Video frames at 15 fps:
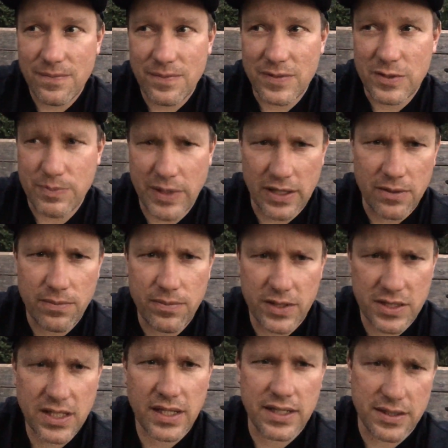It's big.
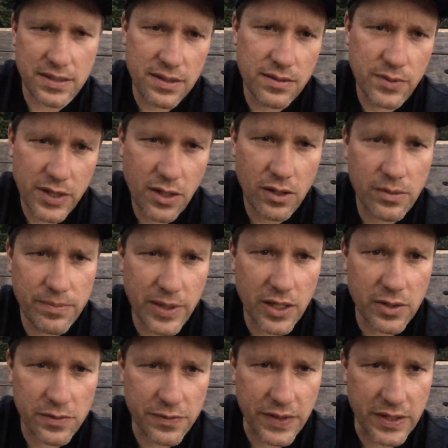It's like we call them
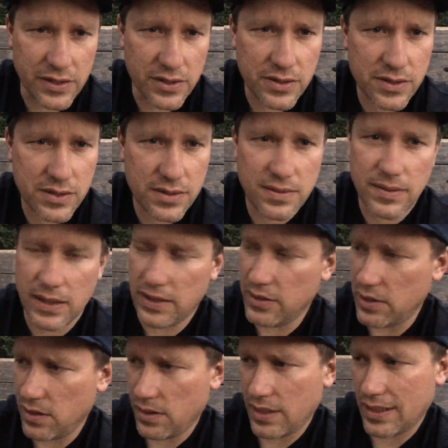barrel fenders, and
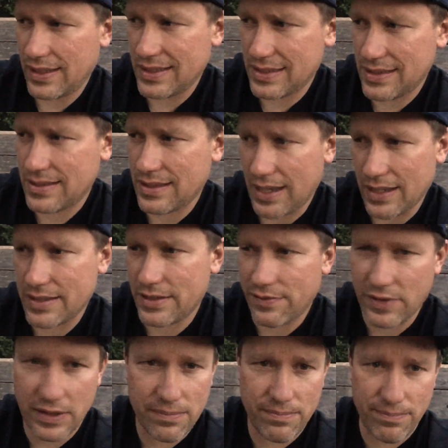they're like the size of
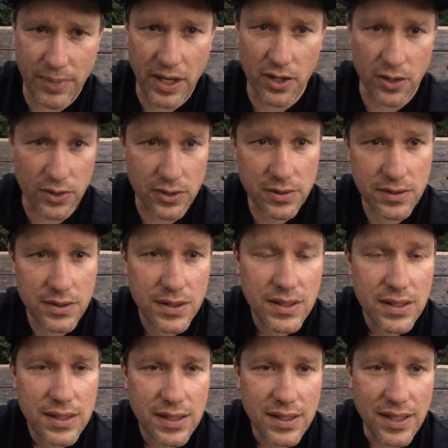a barrel,
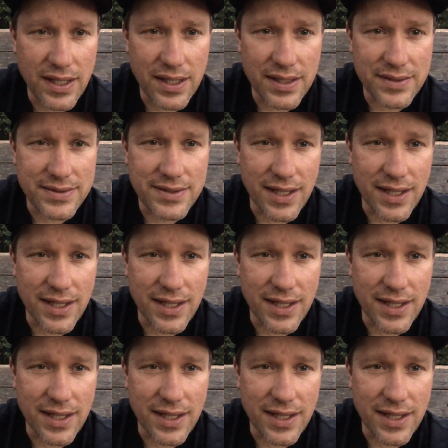and